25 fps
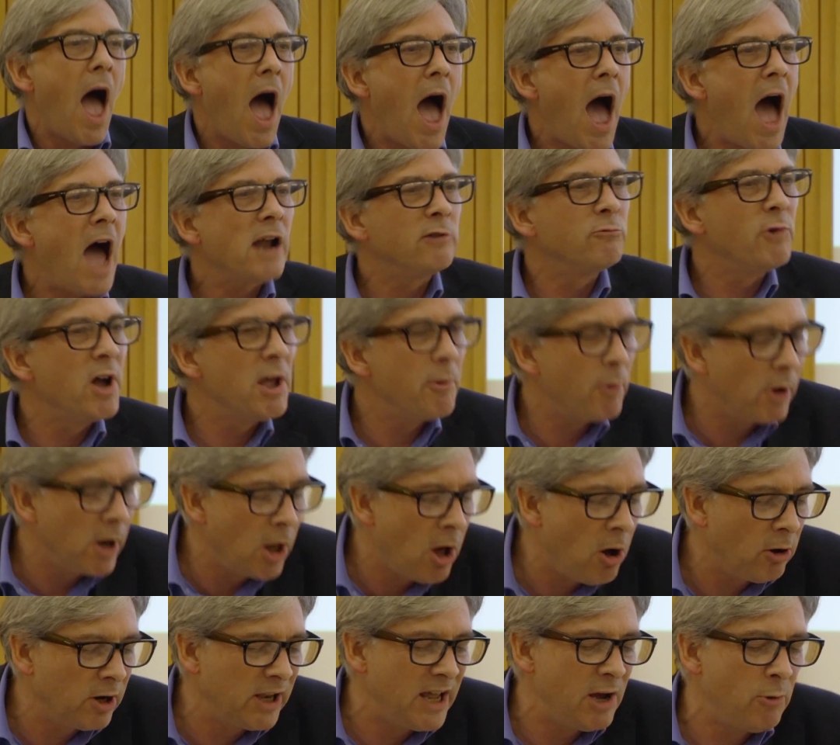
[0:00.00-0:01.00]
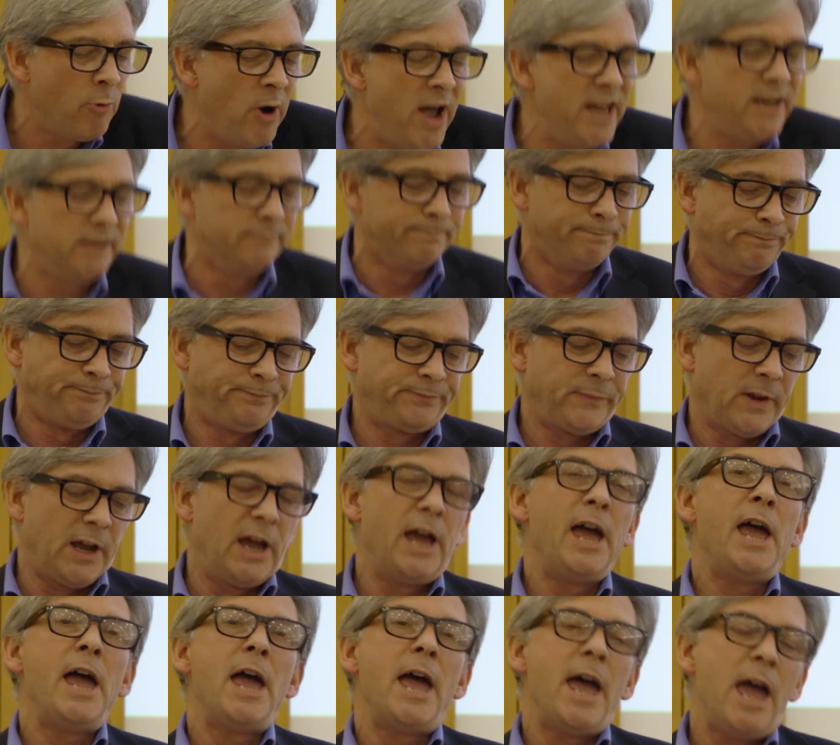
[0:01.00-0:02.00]
And we will only win
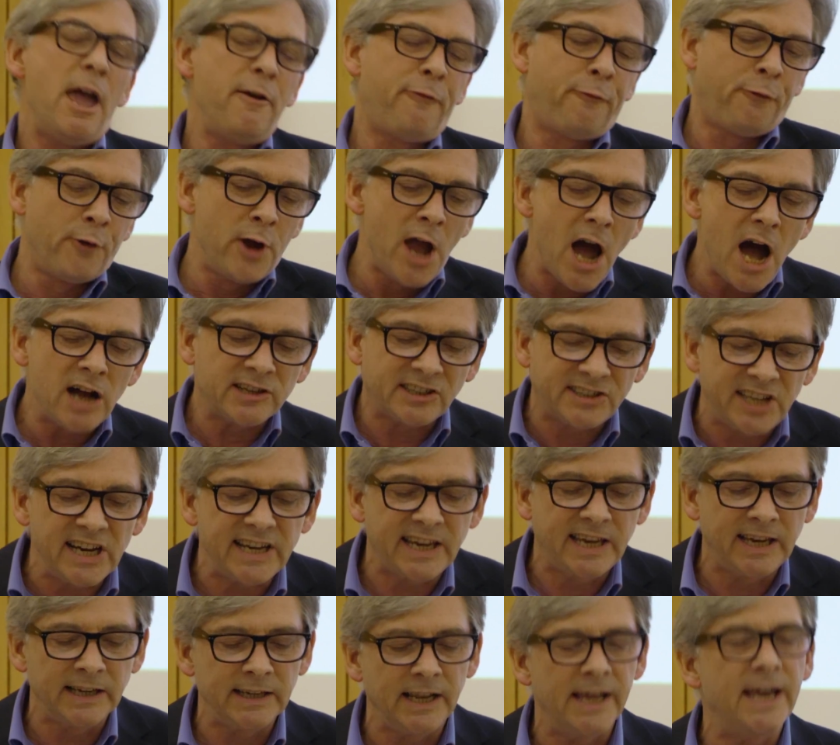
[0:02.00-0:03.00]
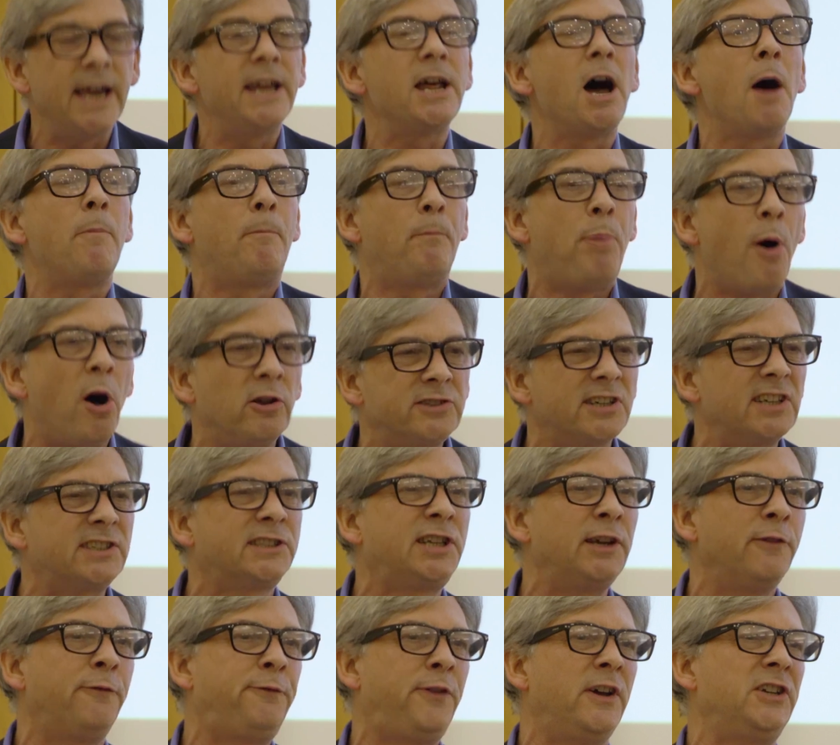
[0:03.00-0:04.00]
if we articulate a
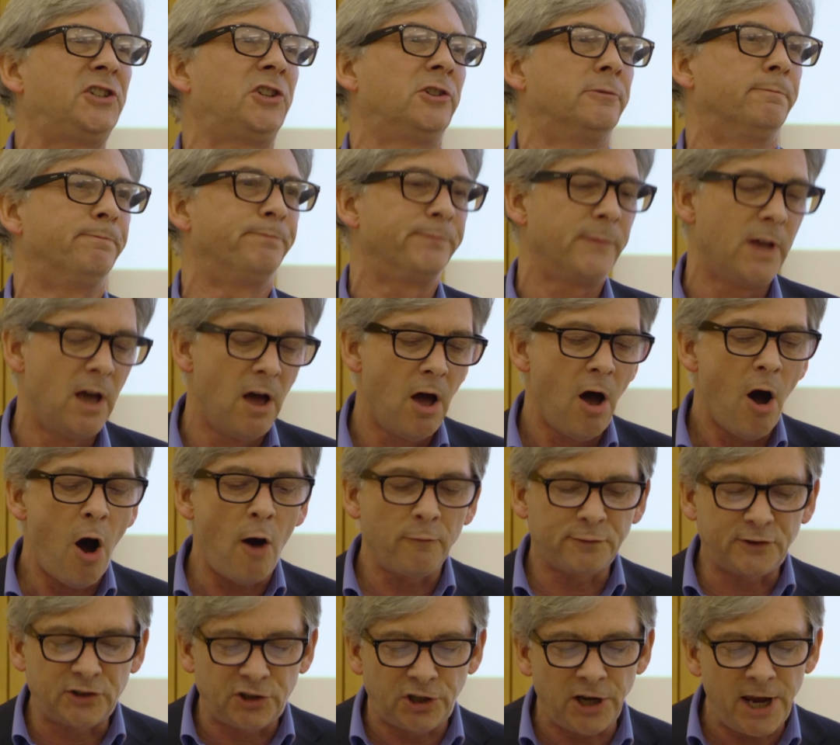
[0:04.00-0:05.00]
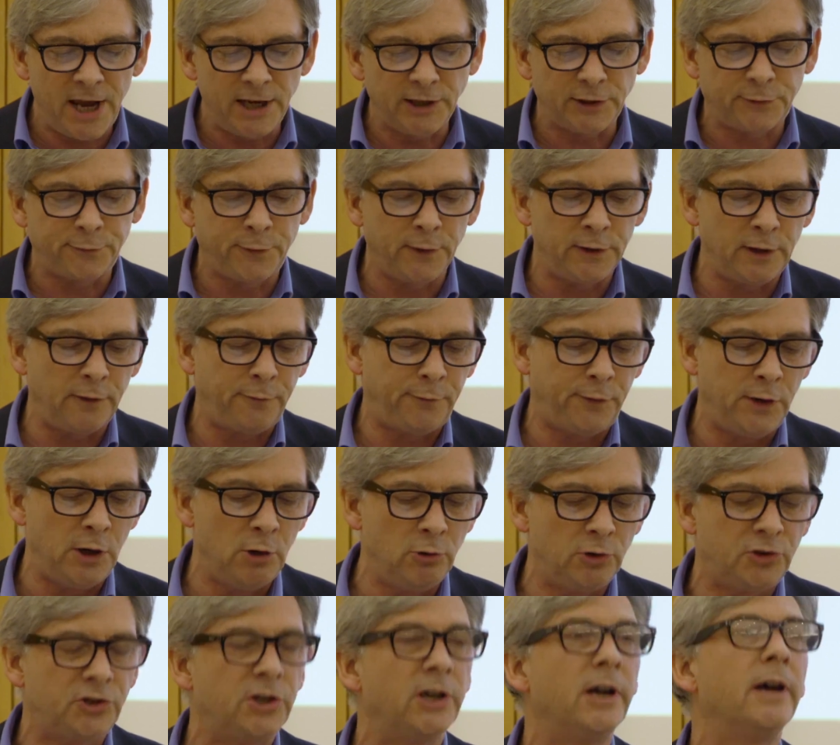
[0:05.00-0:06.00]
positive vision of change for the
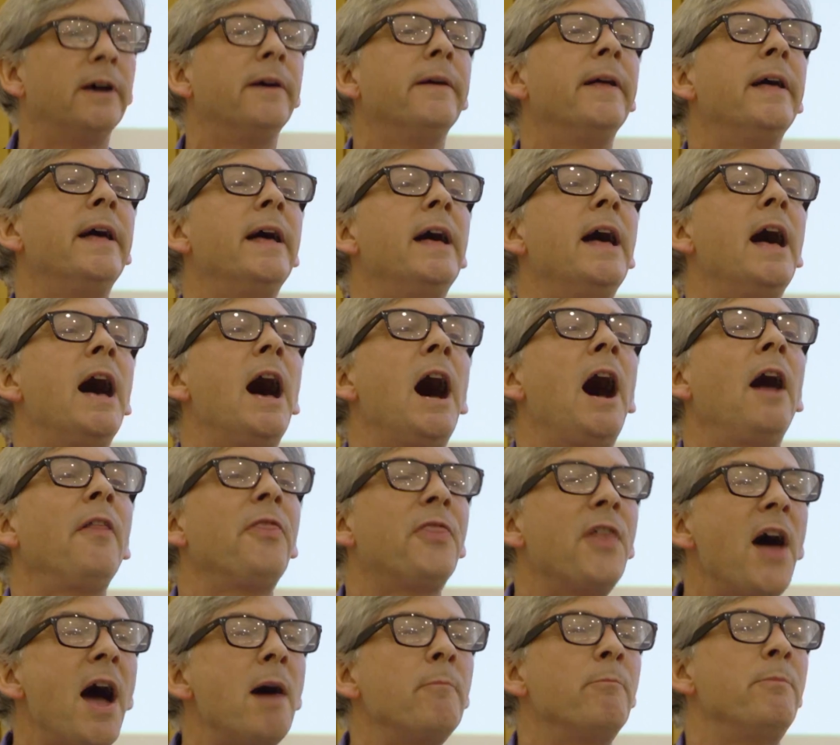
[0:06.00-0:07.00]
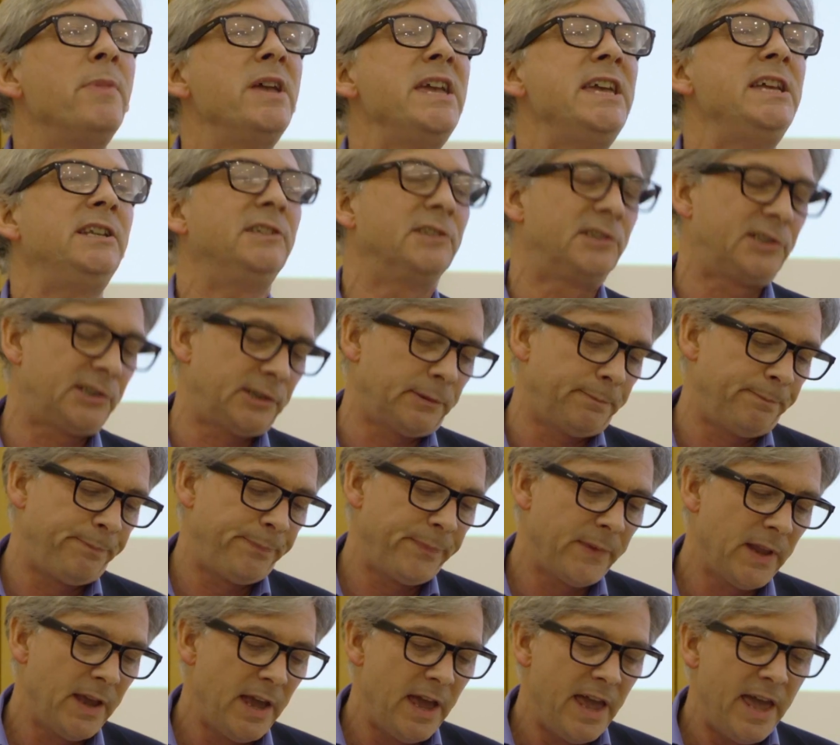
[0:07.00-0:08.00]
future. And that means
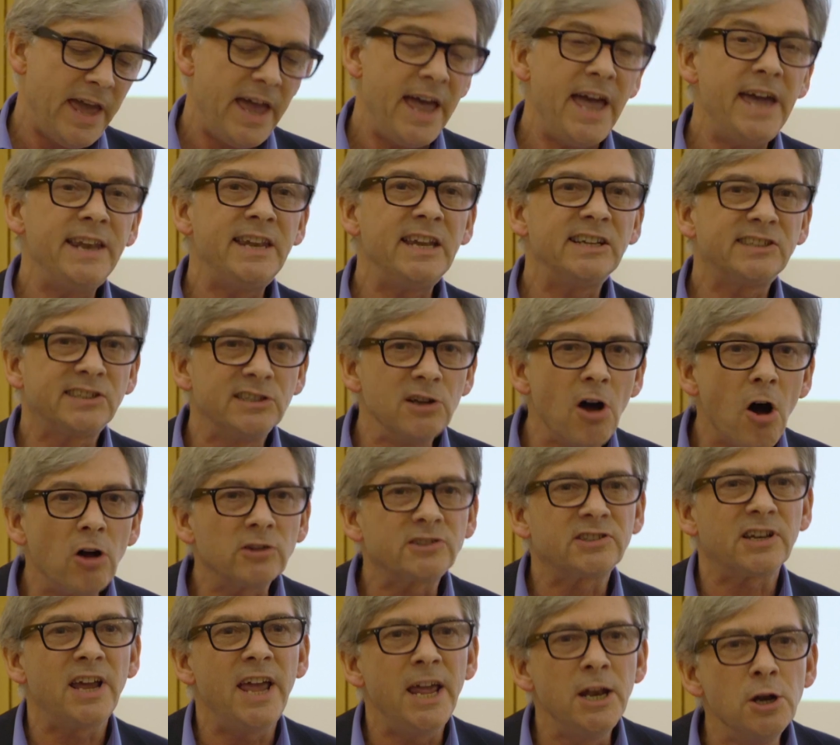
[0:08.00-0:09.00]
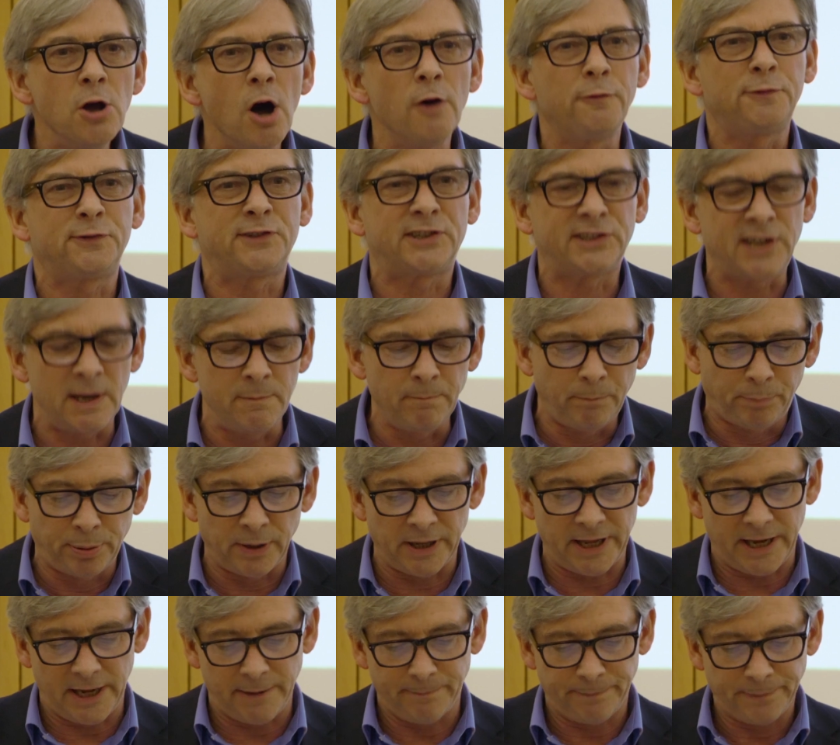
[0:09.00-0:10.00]
it is not enough
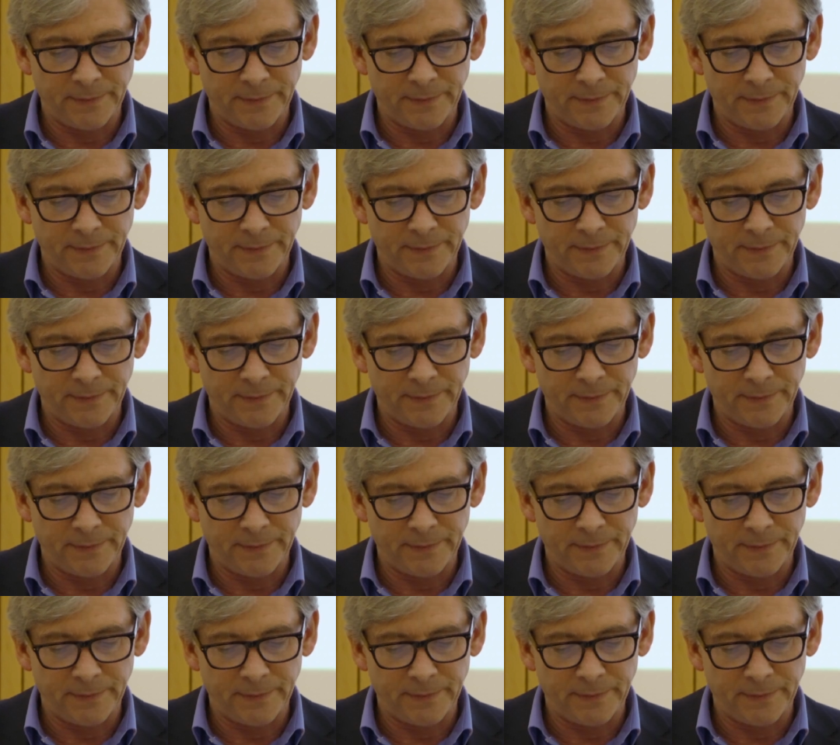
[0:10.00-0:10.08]
simply